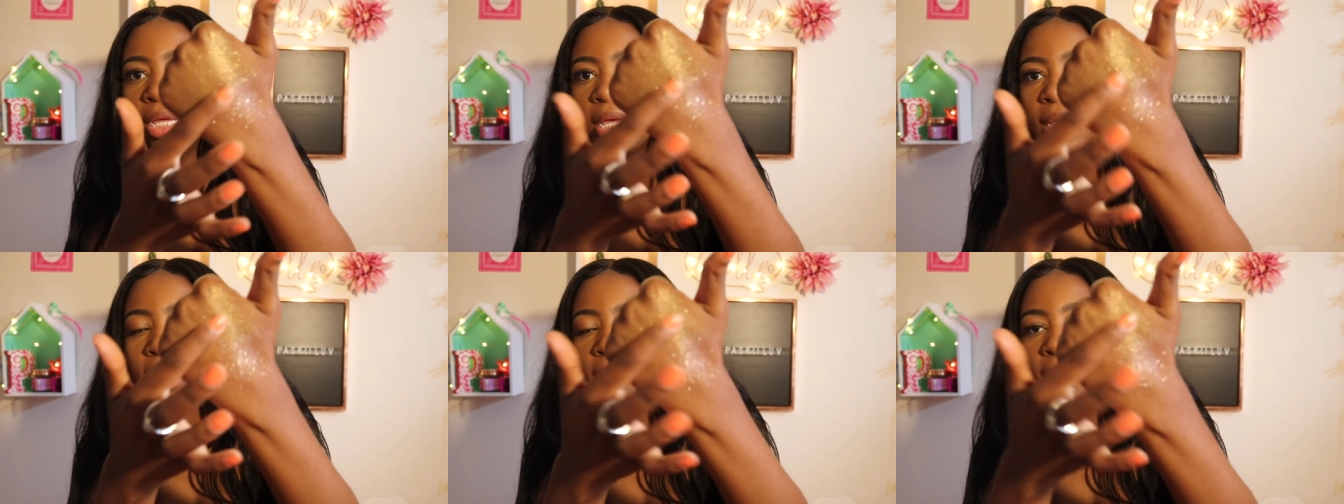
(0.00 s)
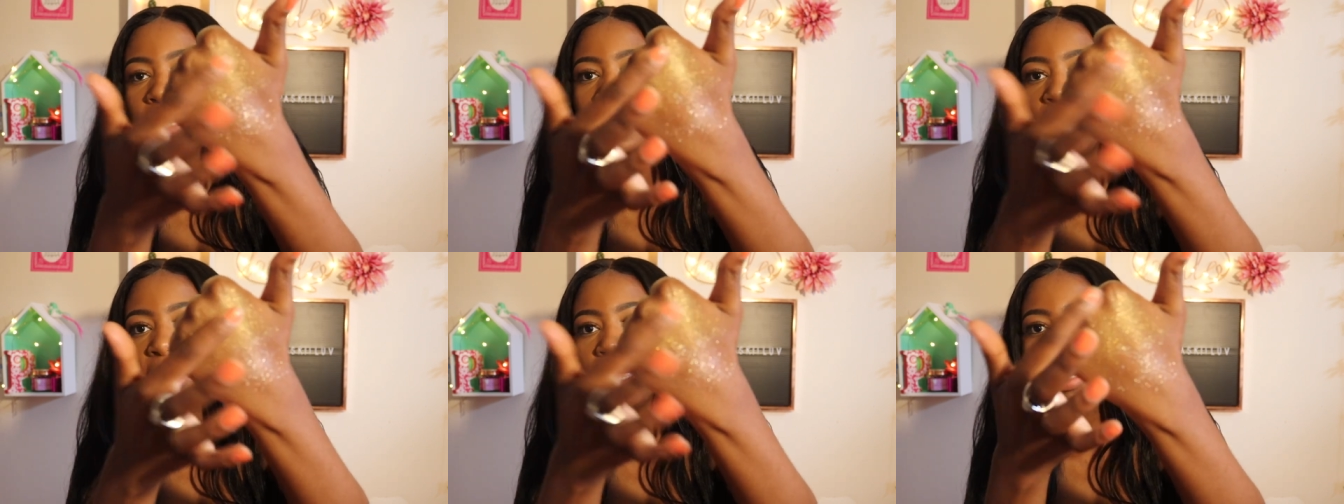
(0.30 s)

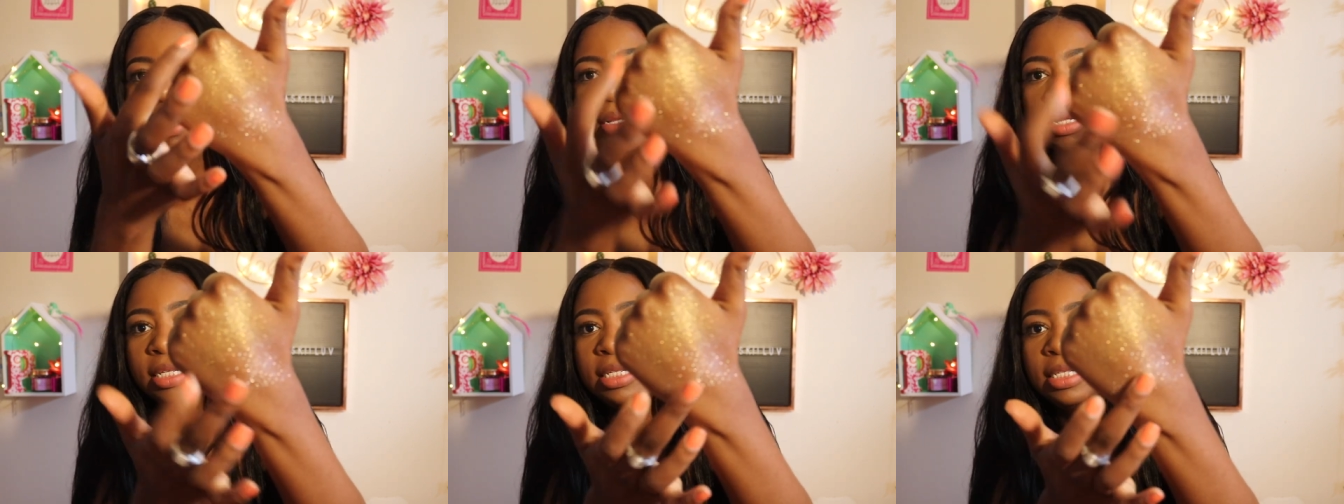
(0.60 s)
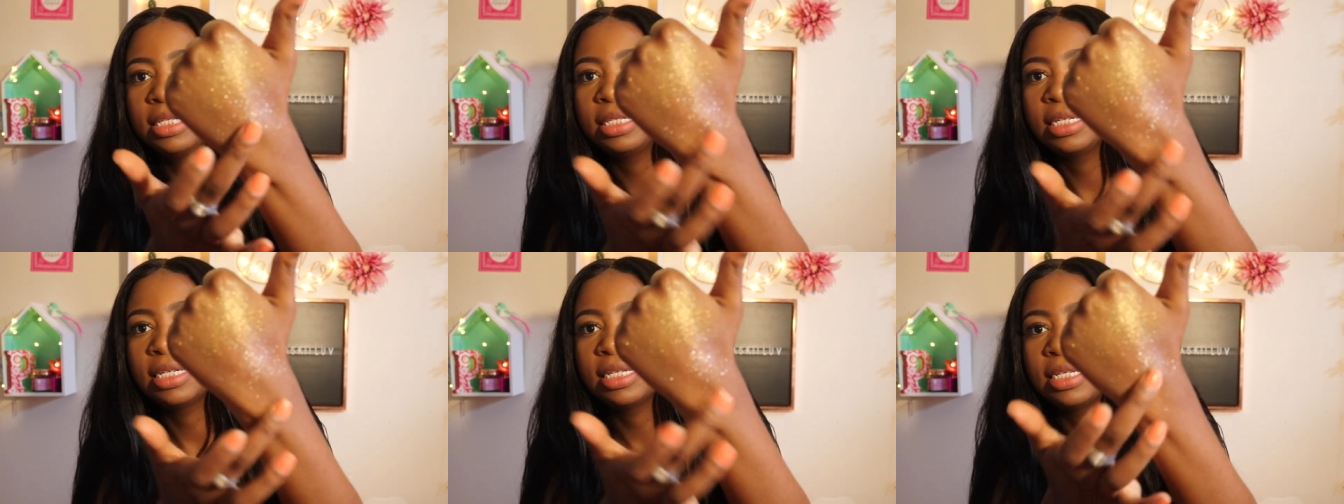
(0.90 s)
And then
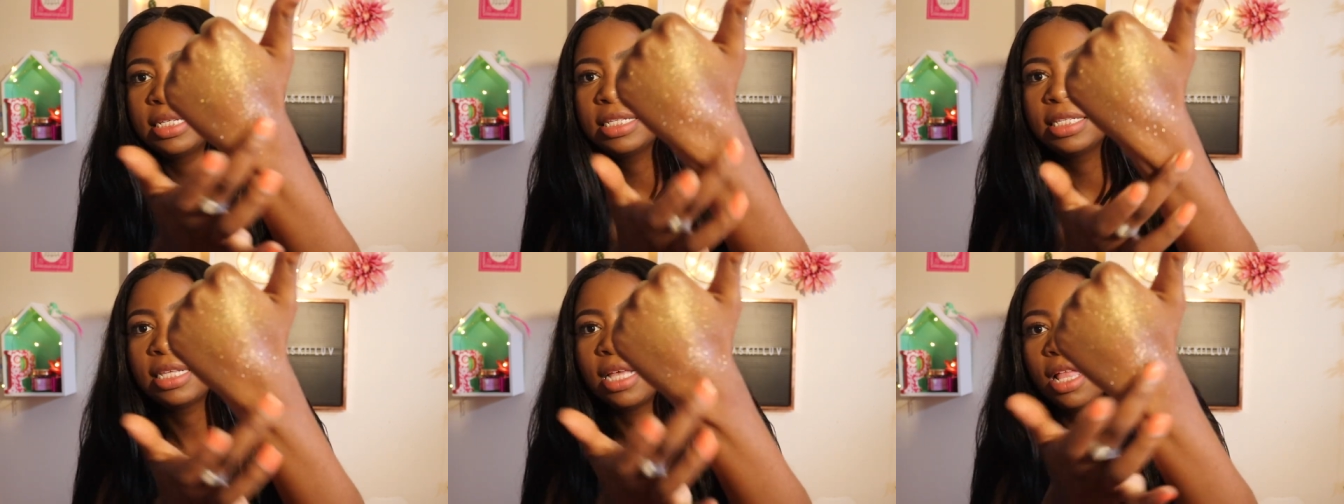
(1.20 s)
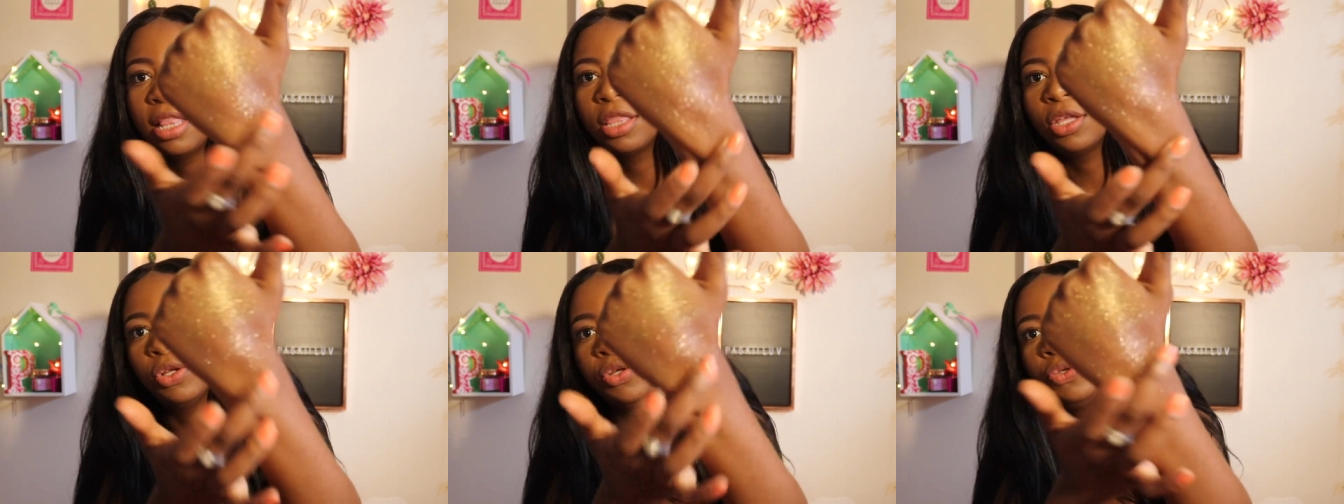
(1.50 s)
this is
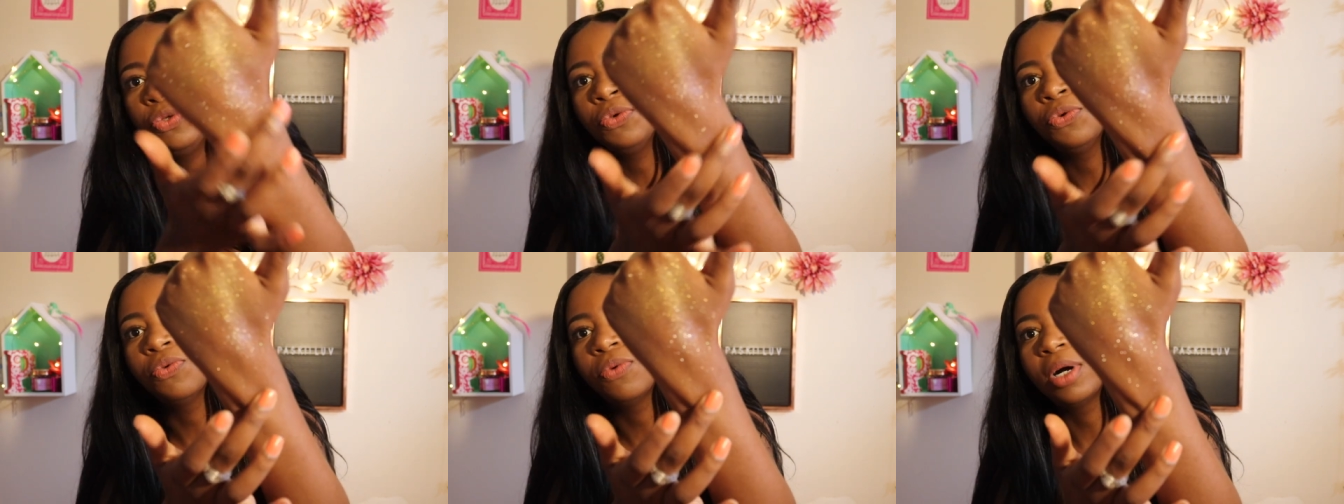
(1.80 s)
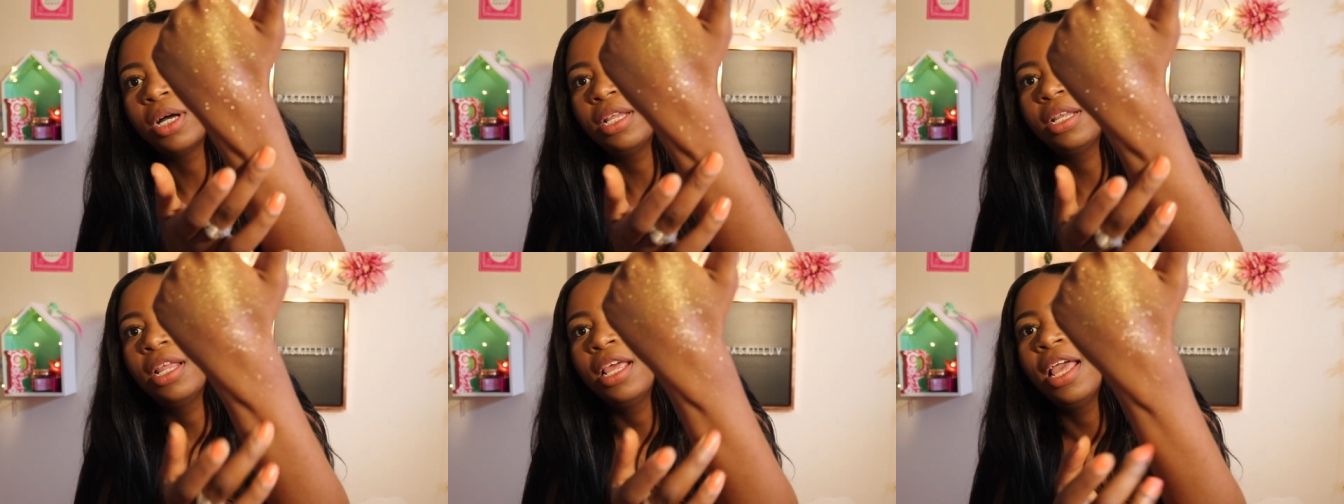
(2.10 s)
the new
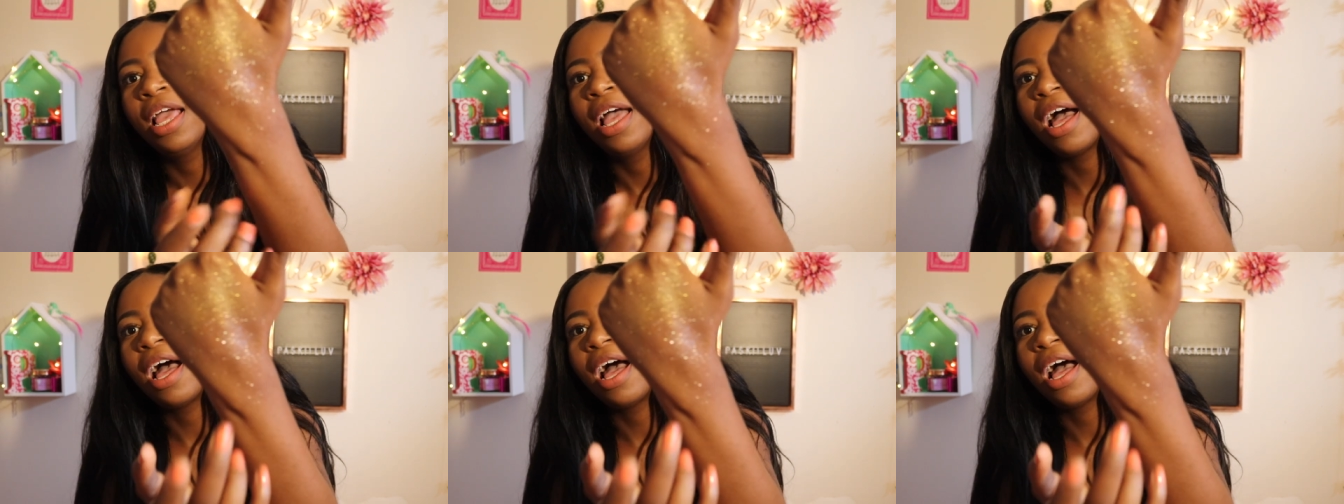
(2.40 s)
one.